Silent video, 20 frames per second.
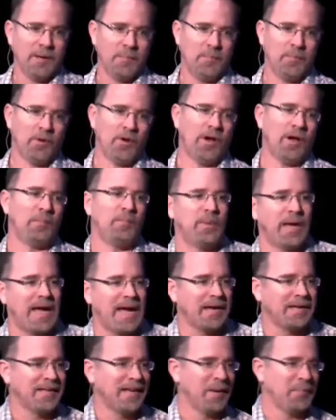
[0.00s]
brought,
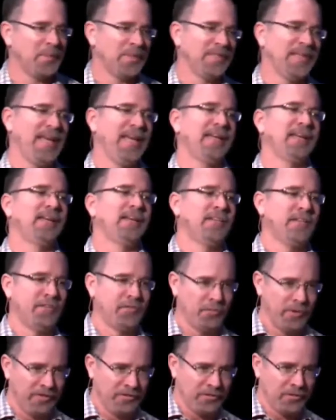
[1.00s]
bagged up, and taken to the
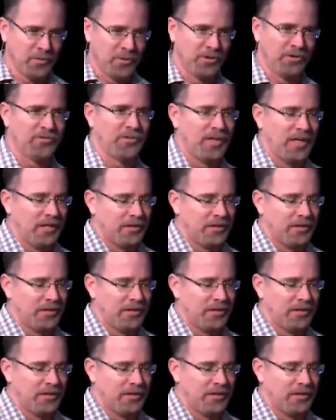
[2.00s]
thrift stores,